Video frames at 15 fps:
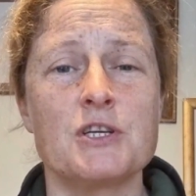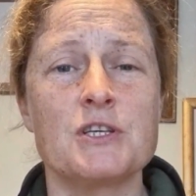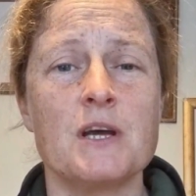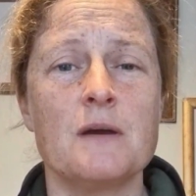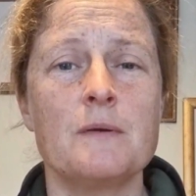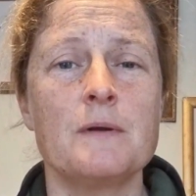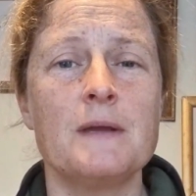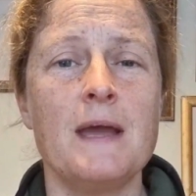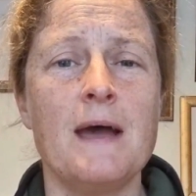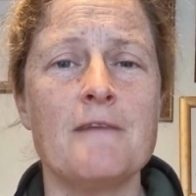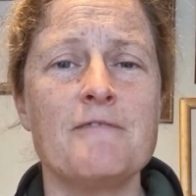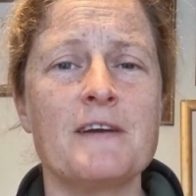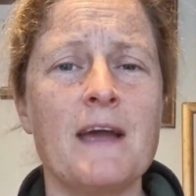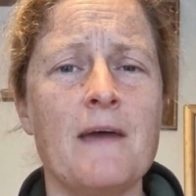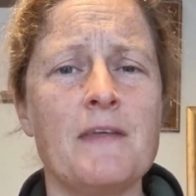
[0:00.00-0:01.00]
So yeah,
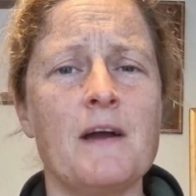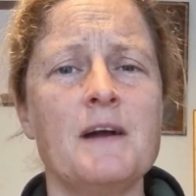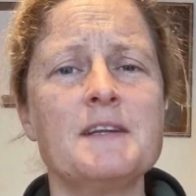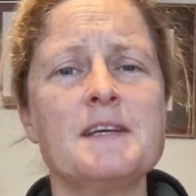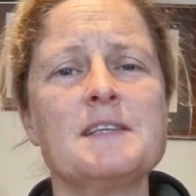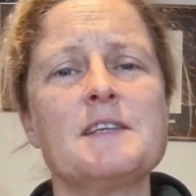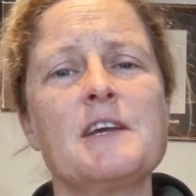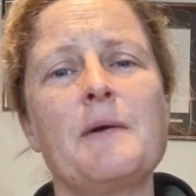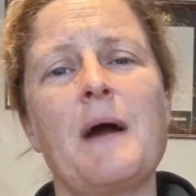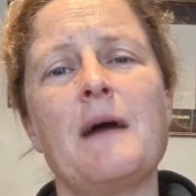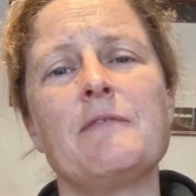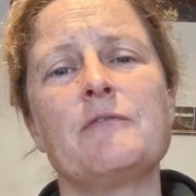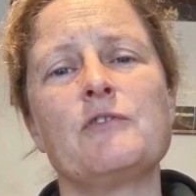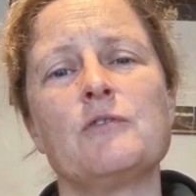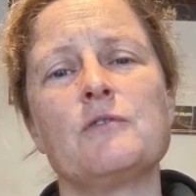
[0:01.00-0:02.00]
forget the ideas that you have
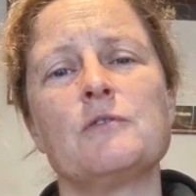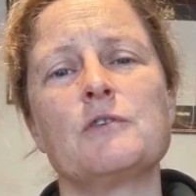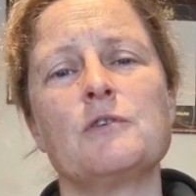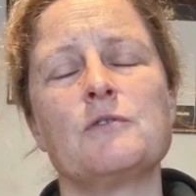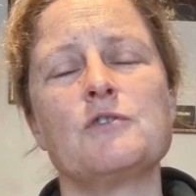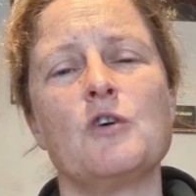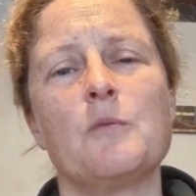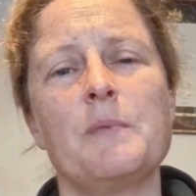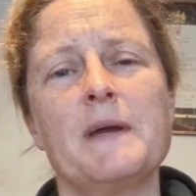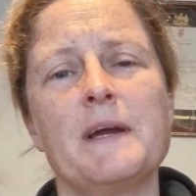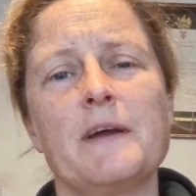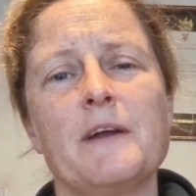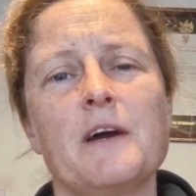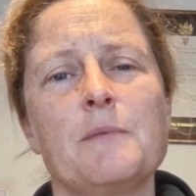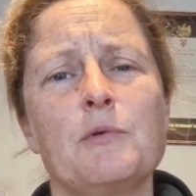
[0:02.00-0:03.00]
of your dog being
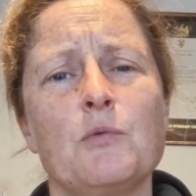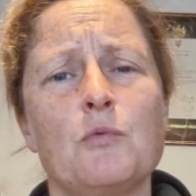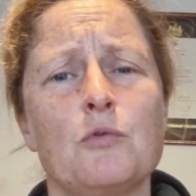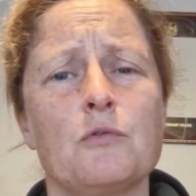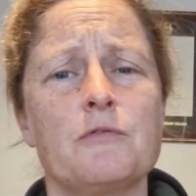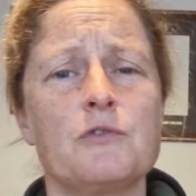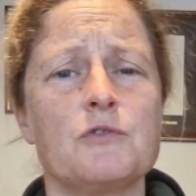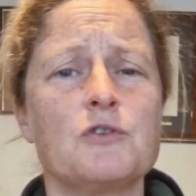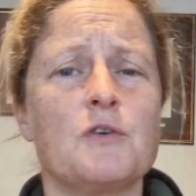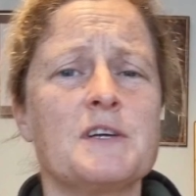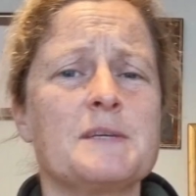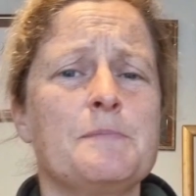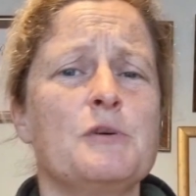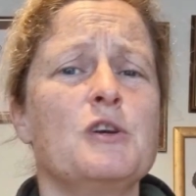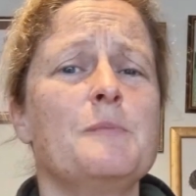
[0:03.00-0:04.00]
a noble wolf. Your dog is
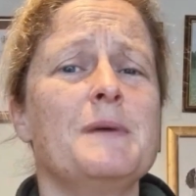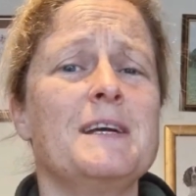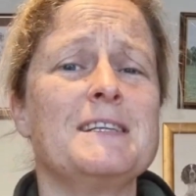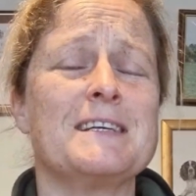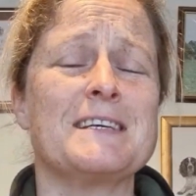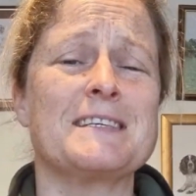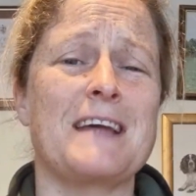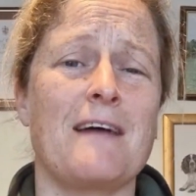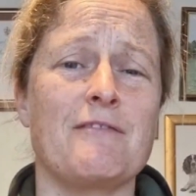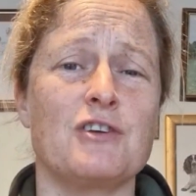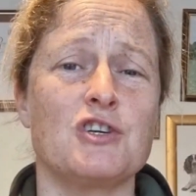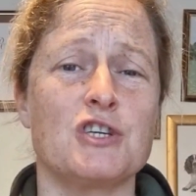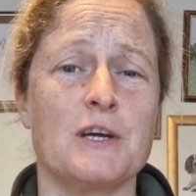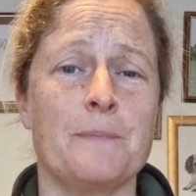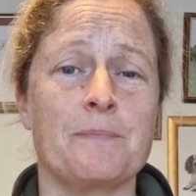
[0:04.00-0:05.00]
a poop-eating
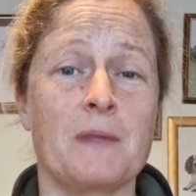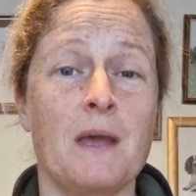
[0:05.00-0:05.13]
scavenger.